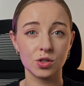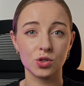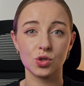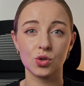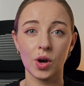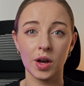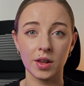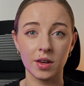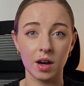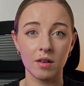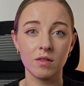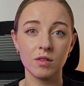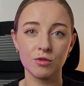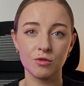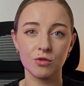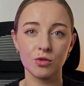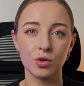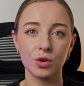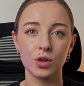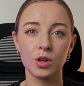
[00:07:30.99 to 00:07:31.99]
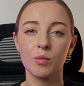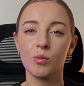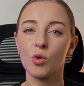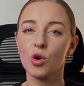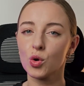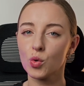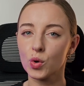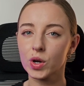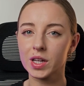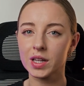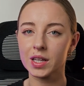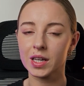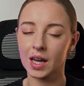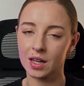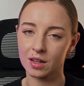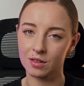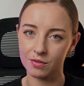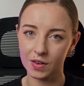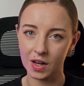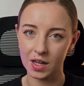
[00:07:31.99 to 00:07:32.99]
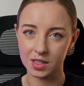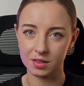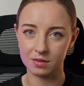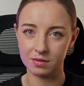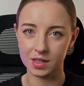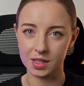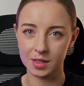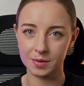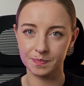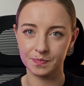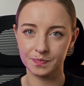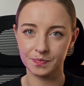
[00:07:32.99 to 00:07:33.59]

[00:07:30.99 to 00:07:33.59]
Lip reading: to uncover fraud more quickly and effectively.